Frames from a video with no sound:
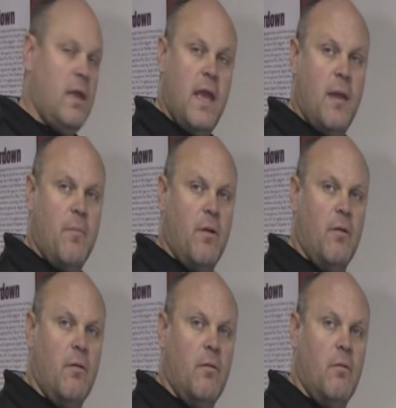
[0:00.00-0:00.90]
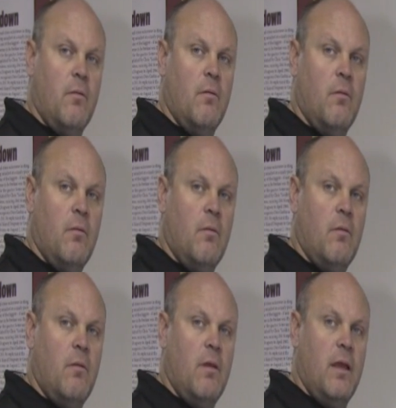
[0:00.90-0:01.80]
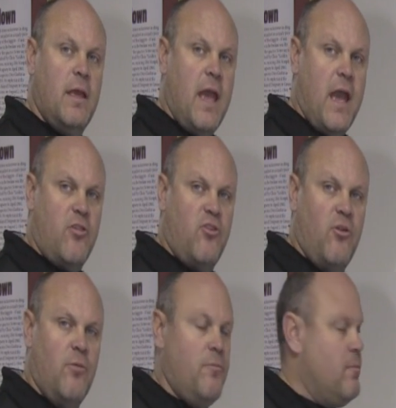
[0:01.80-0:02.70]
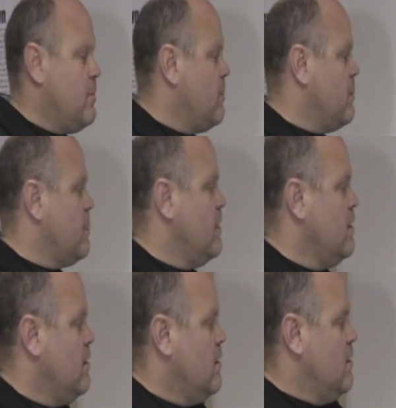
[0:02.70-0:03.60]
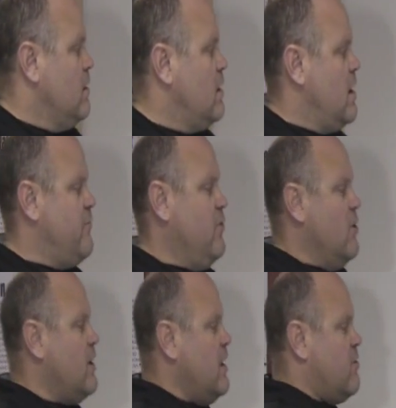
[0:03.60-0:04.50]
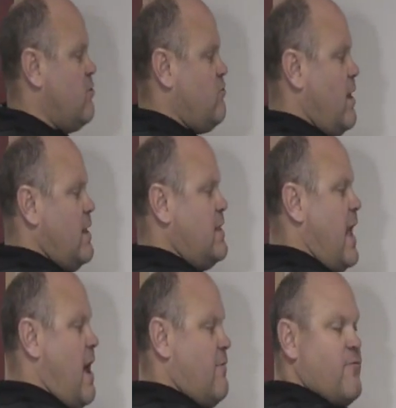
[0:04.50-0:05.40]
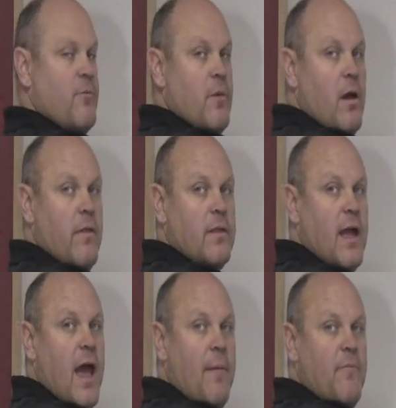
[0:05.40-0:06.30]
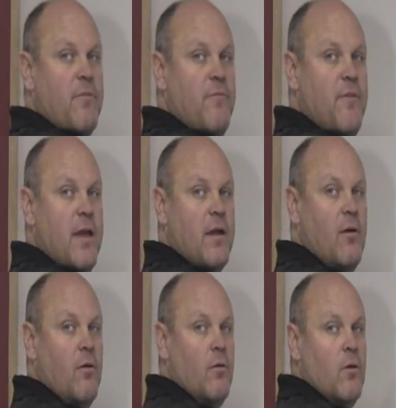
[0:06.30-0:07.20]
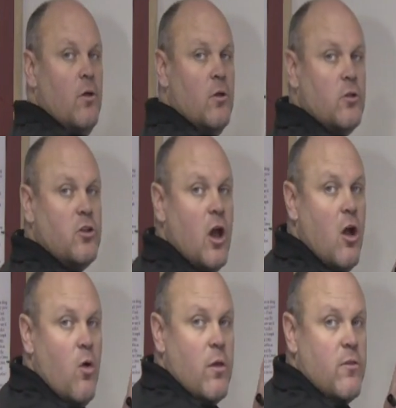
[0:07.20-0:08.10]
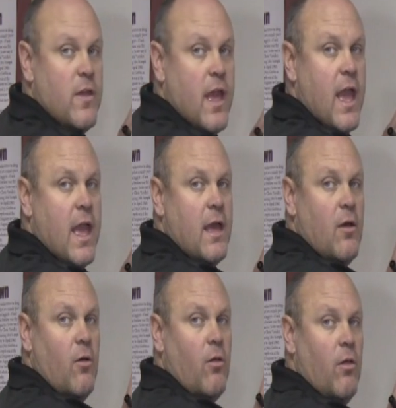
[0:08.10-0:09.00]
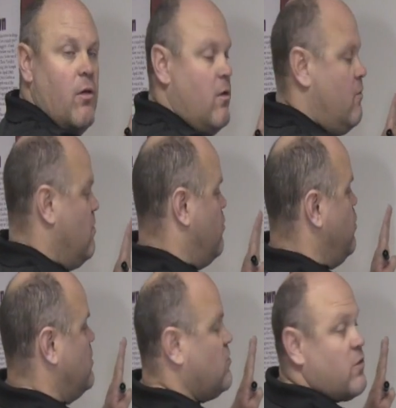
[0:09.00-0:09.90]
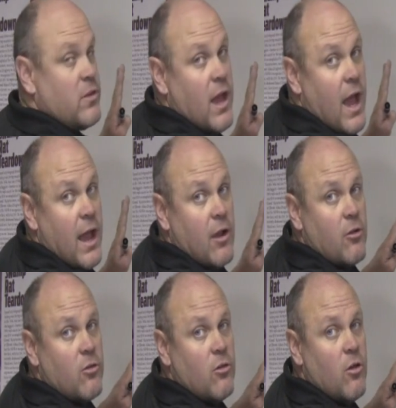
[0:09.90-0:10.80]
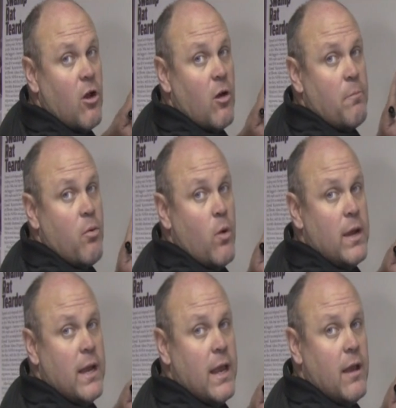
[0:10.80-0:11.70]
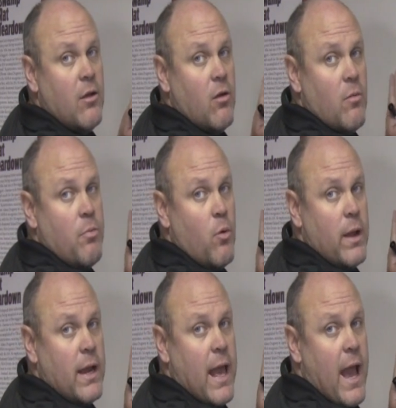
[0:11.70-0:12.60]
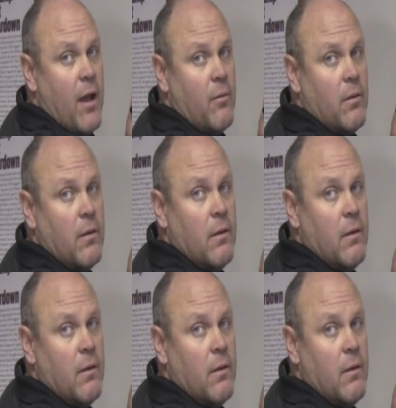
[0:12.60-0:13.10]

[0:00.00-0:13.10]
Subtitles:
camber, and caster. If you're looking straight down from on the top of the vehicle, toe is the angle with which the tires are pointed in or pointed out.